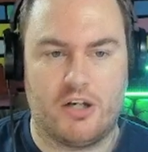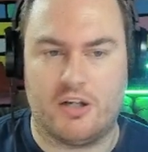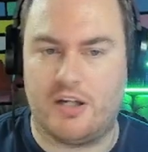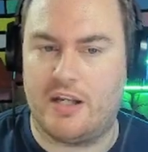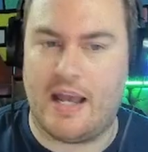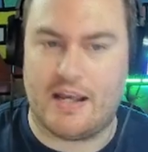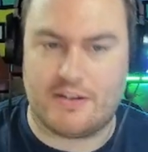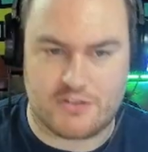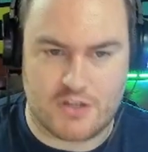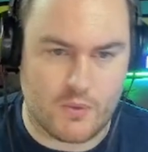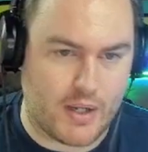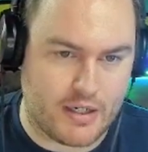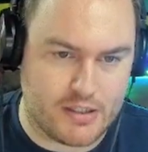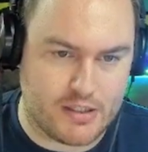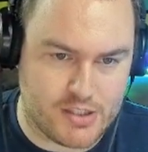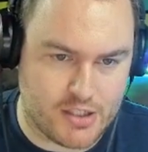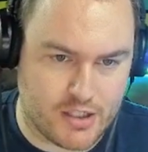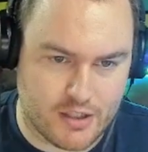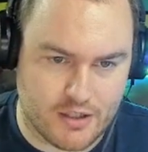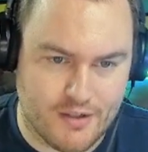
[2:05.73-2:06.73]
He has to go A
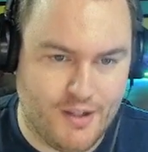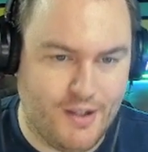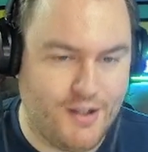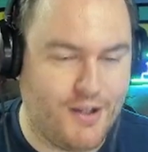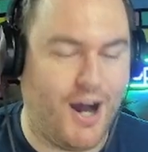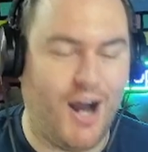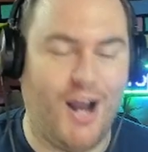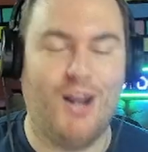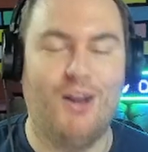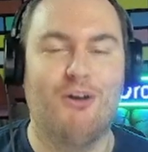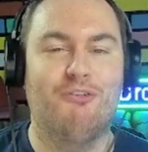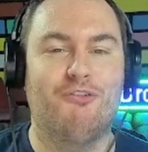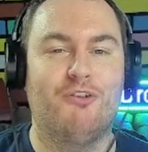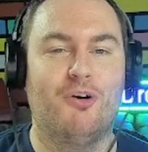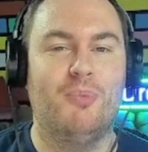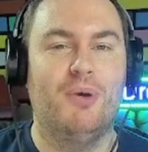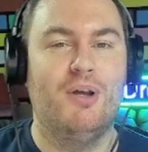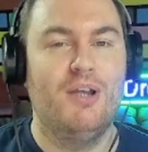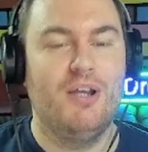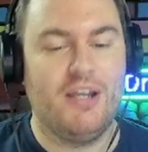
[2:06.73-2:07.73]
tier. I love
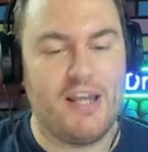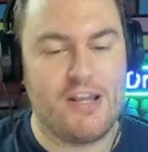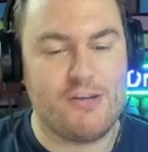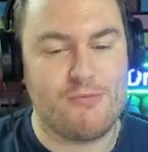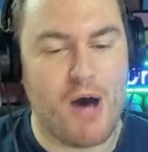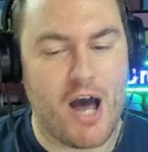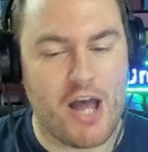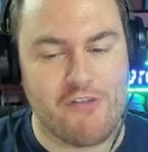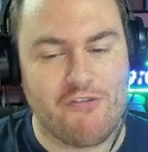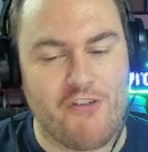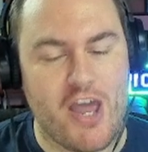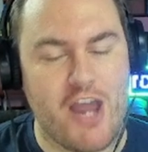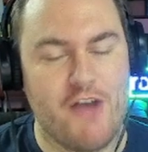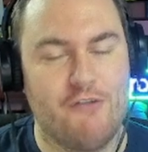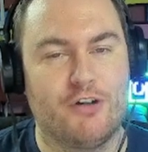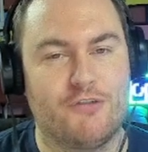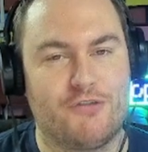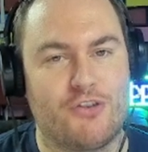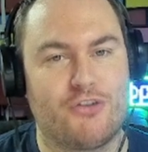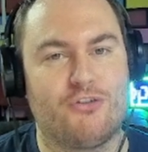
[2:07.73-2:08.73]
him. He's my favorite
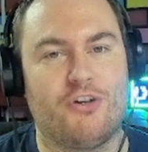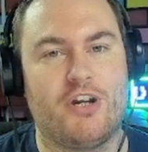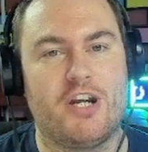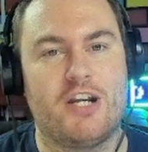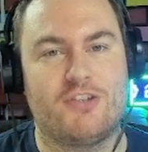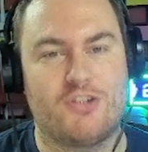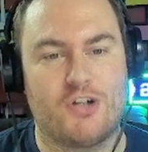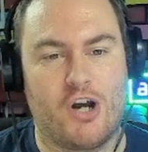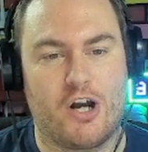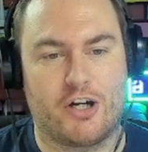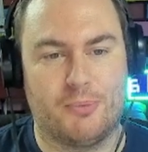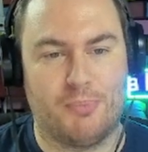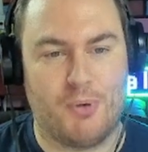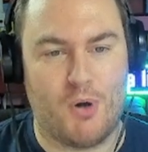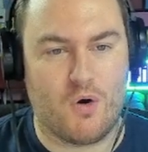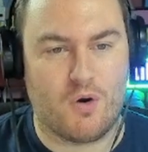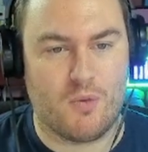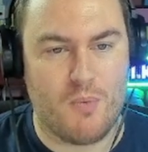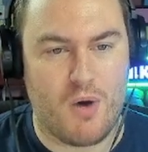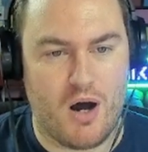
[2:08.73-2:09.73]
of the 3 starter
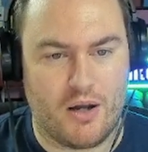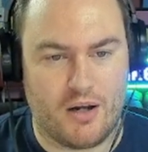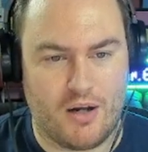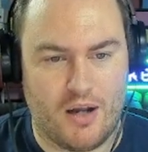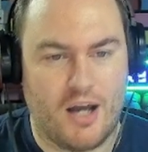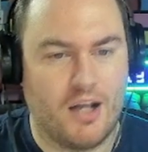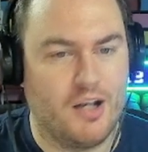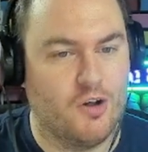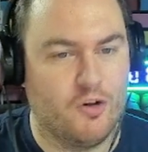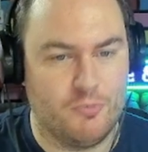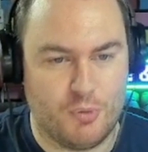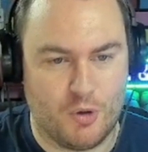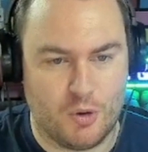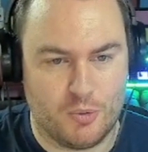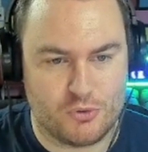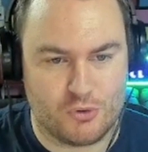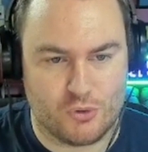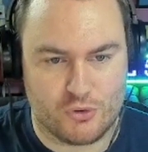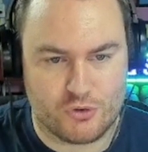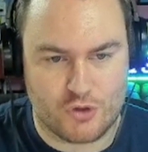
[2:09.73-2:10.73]
Pokemon. I love
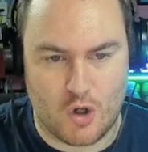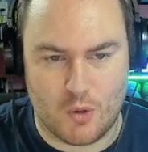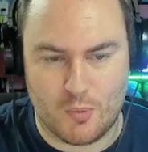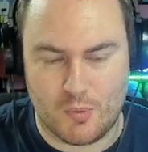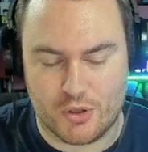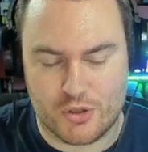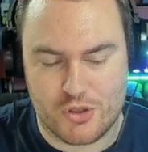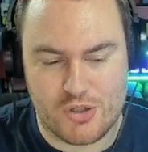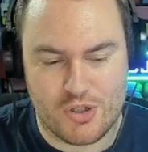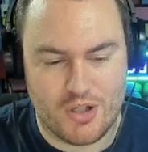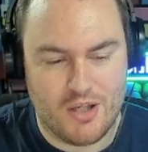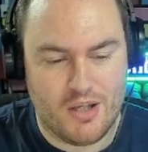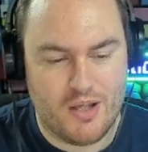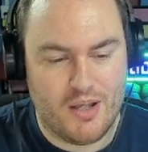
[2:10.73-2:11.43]
Bulbasaur so much.